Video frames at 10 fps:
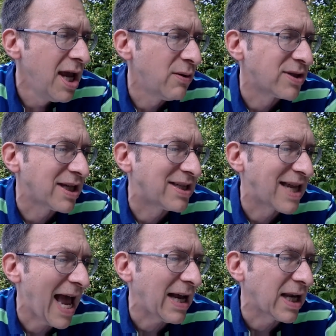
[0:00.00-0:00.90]
It was
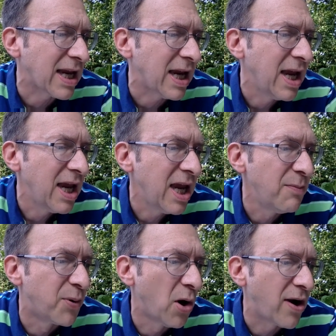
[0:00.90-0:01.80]
exactly,
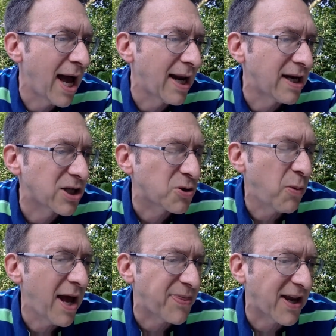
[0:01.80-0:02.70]
he broke out in a
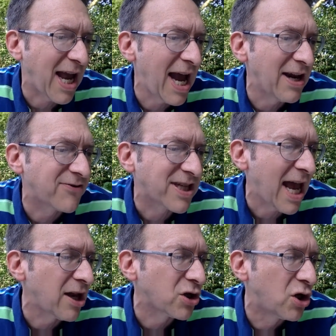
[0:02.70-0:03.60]
sweat, the kind of
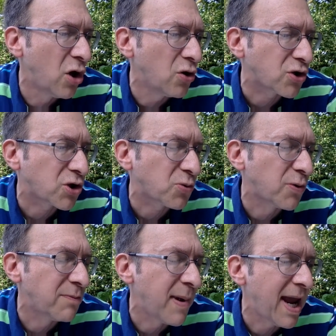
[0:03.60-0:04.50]
sound ghosts
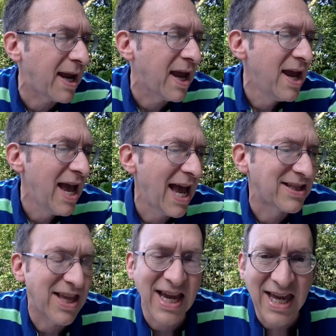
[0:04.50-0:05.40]
would make
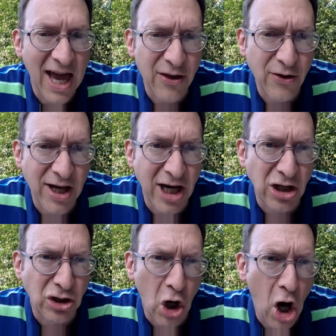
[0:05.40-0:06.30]
as they gathered in
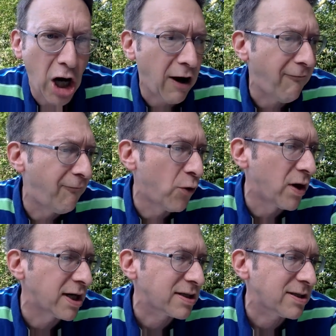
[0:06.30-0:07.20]
a dark
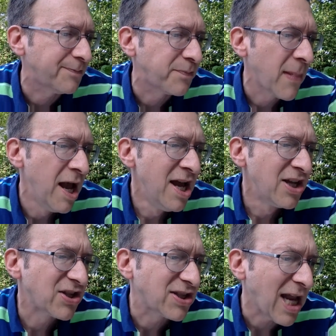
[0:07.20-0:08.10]
forest.
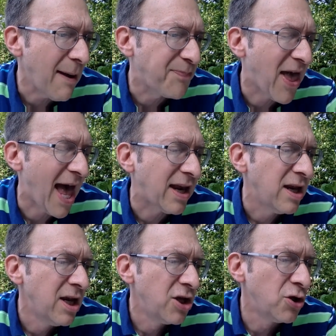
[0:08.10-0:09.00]
Stop that!
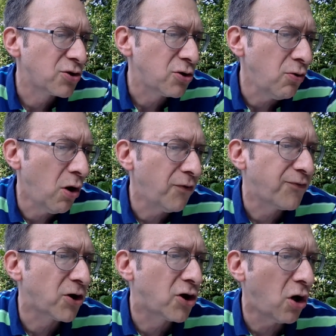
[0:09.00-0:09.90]
You're too old
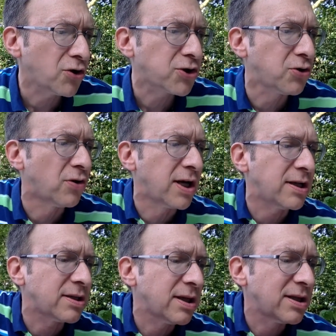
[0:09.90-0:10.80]
for ghost
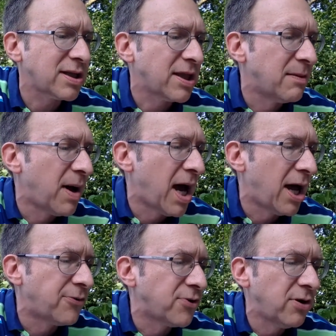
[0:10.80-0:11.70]
stories, said the
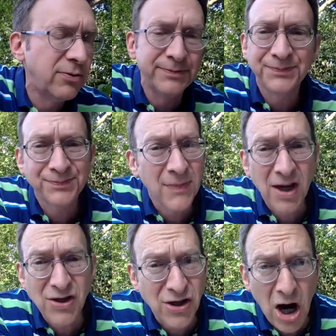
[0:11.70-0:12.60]
Mahandro.
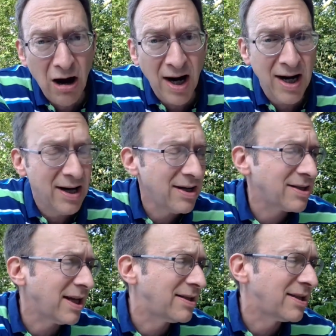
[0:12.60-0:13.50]
Sorry,
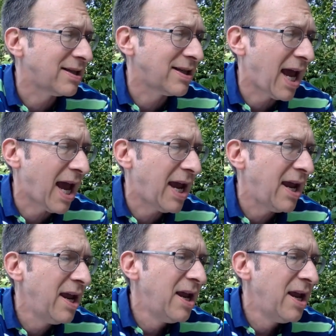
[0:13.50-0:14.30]
said Tendai.